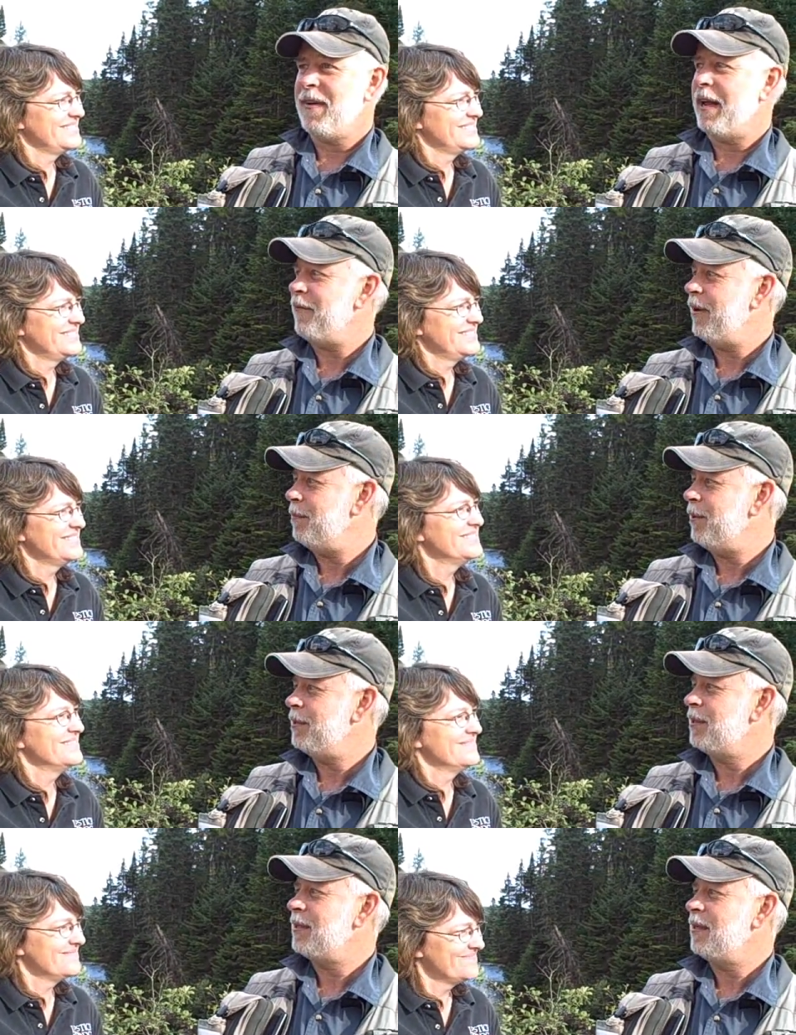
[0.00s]
Speaker 1: fat
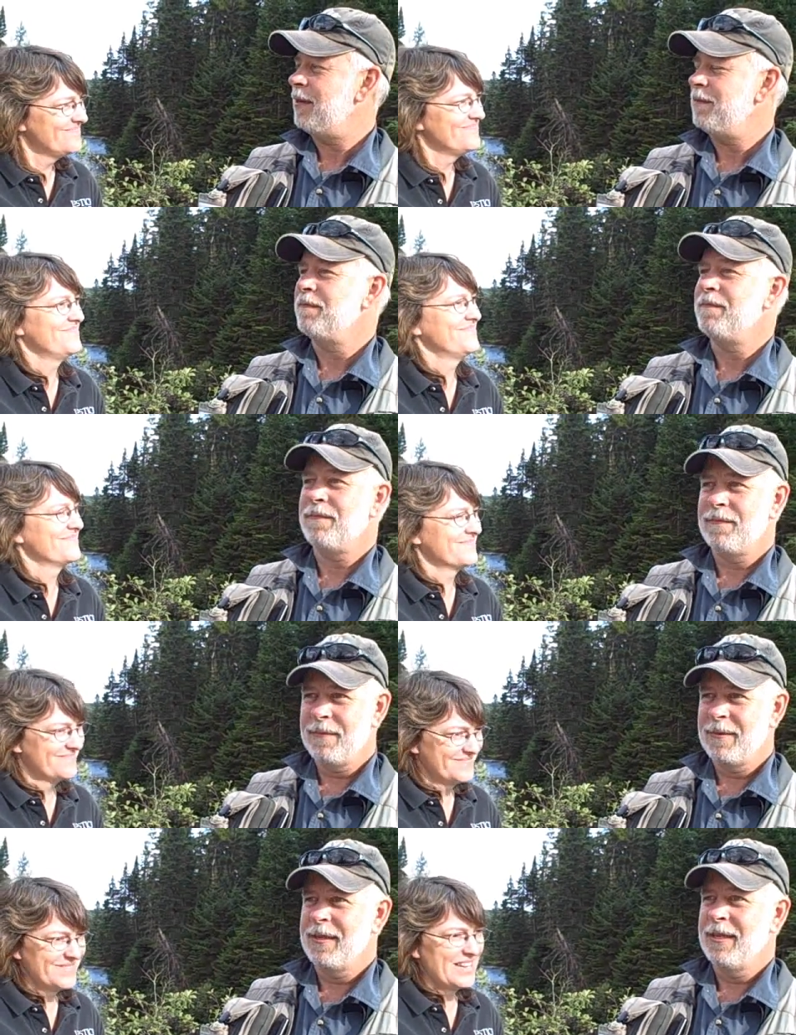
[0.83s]
rainbows. So.
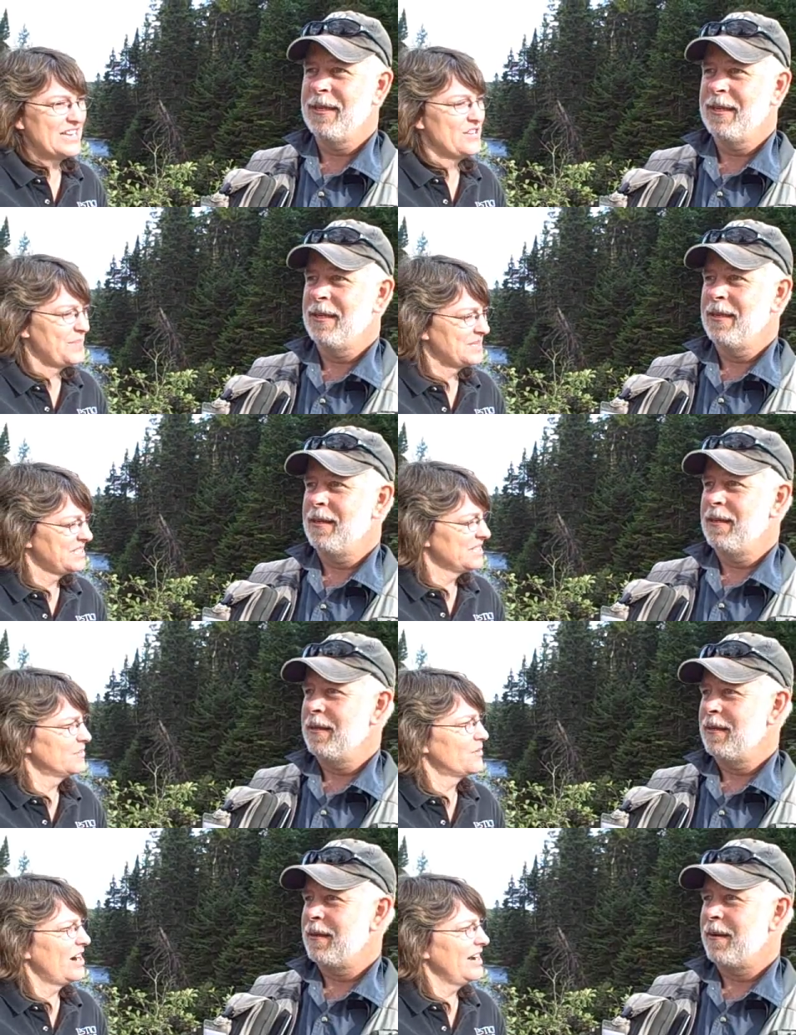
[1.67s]
Speaker 2: And you've been
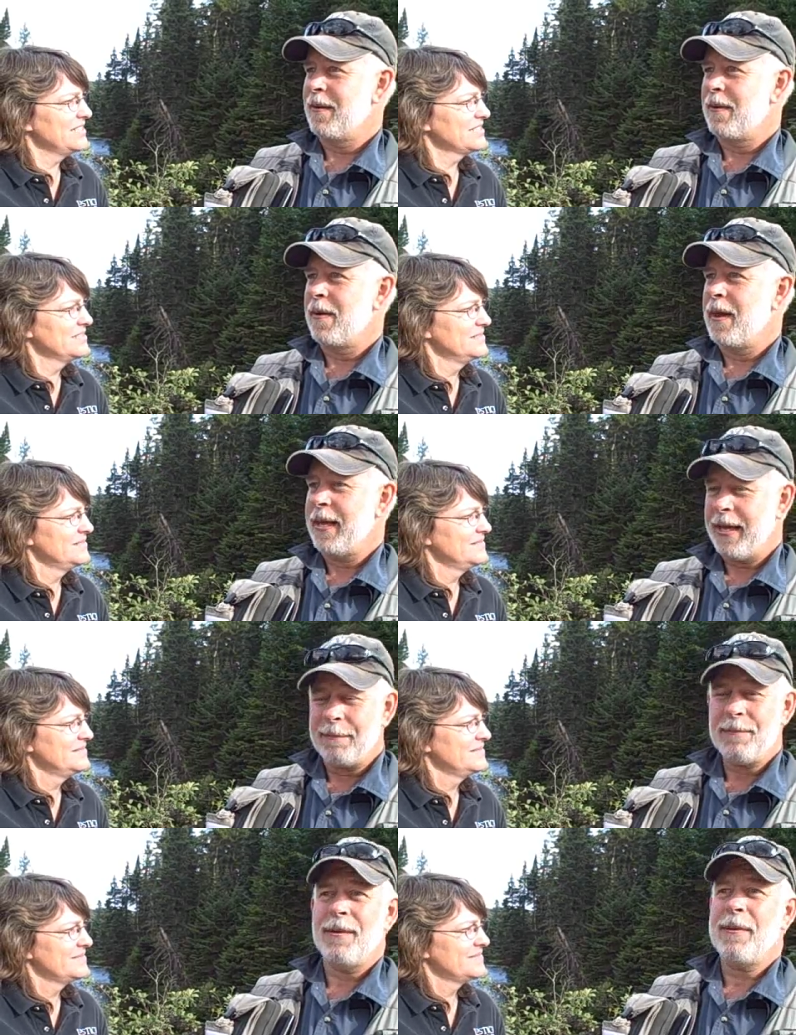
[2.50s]
seeing them rise?
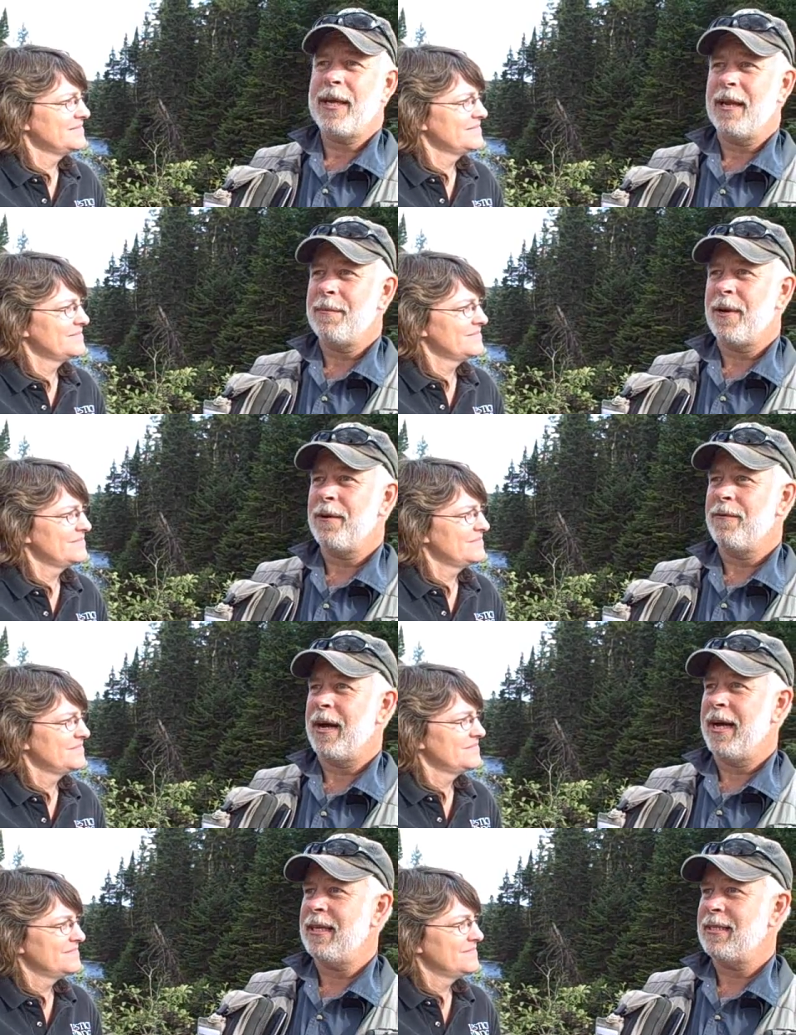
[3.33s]
Speaker 1: Yep, I've been getting them on
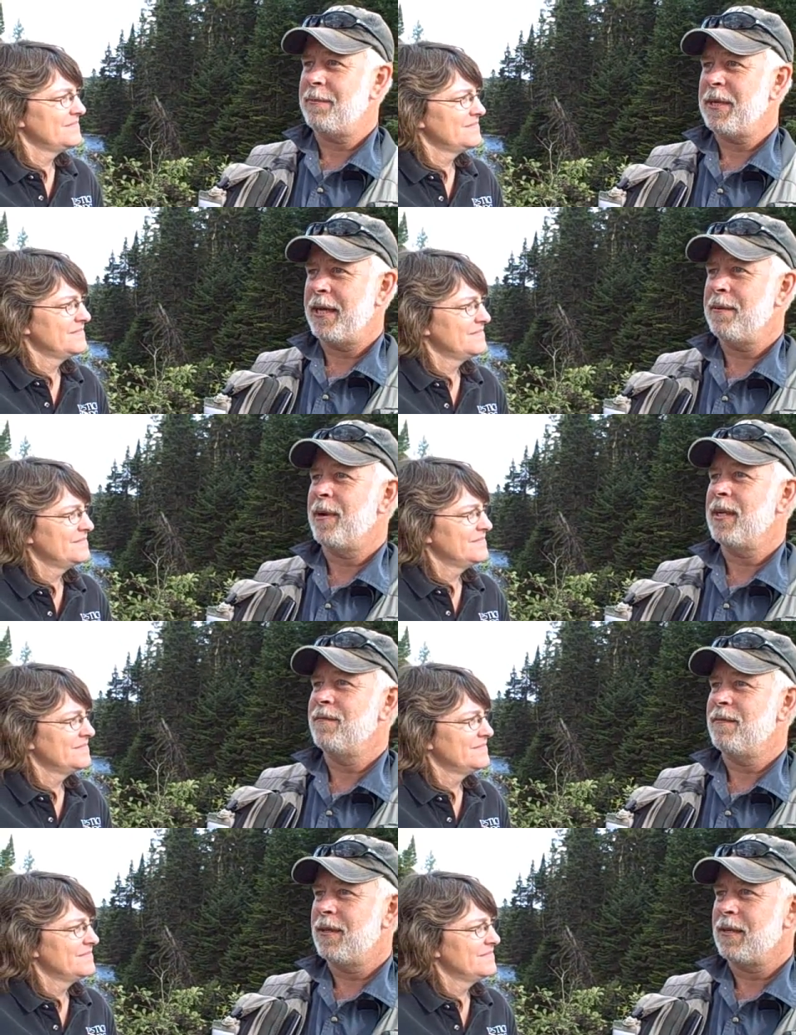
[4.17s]
the rise. I've been getting
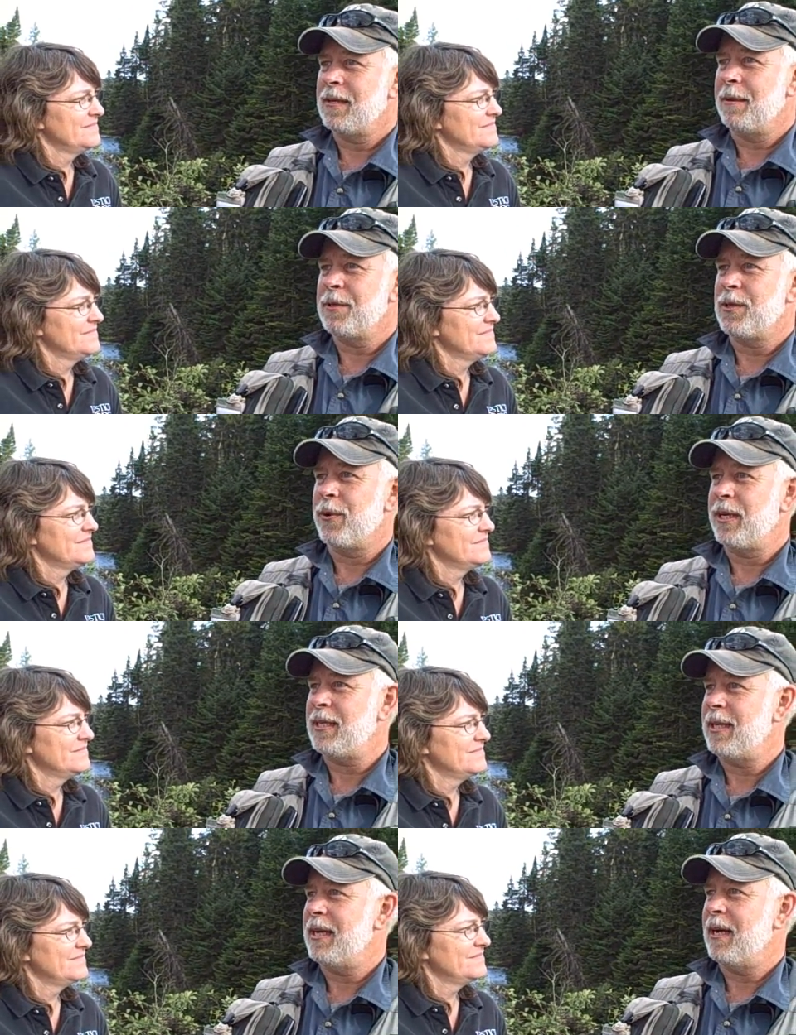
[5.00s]
them on little number
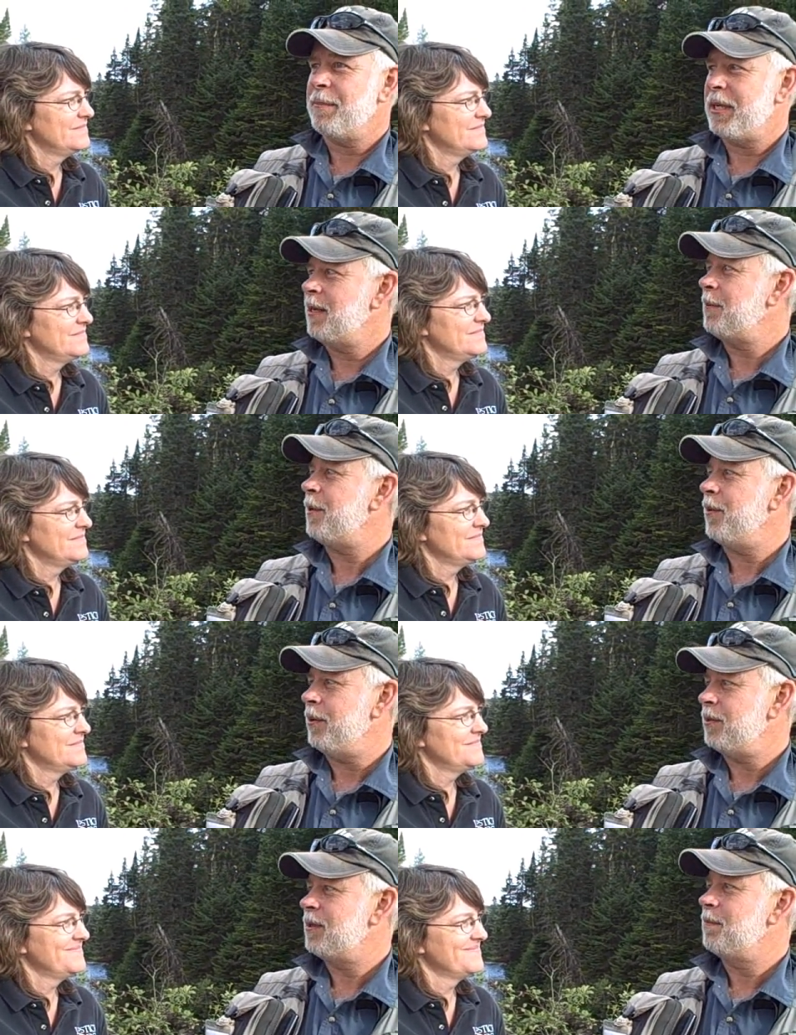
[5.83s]
20 uh,
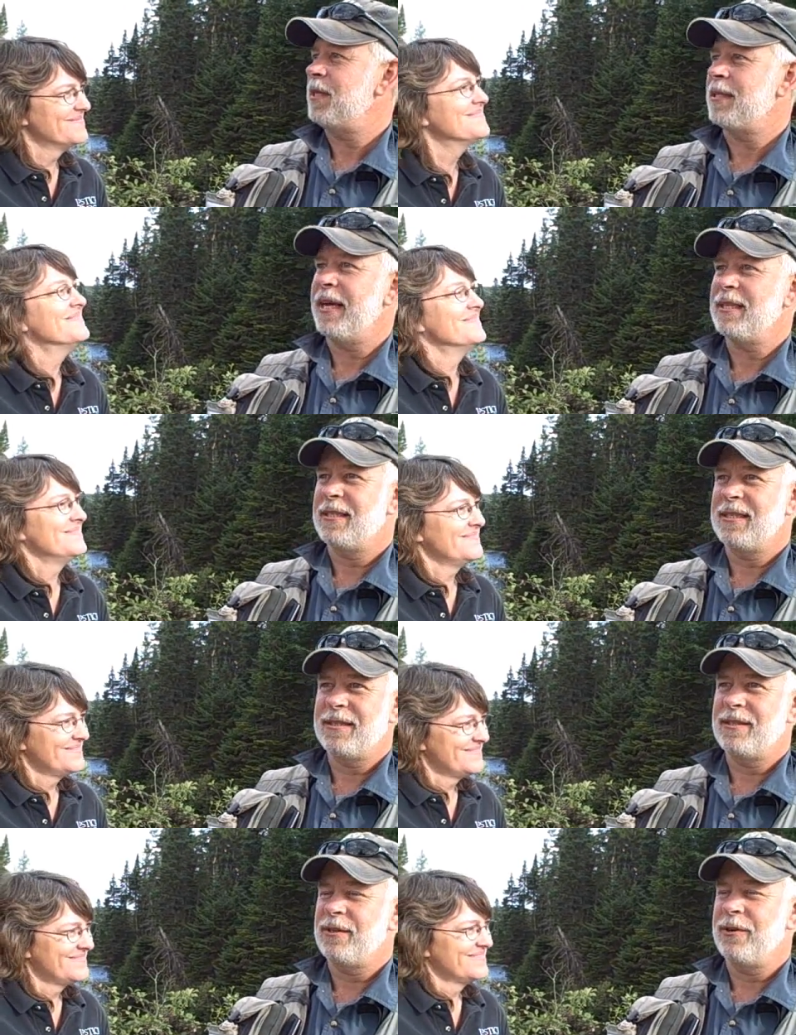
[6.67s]
BWOs, but that's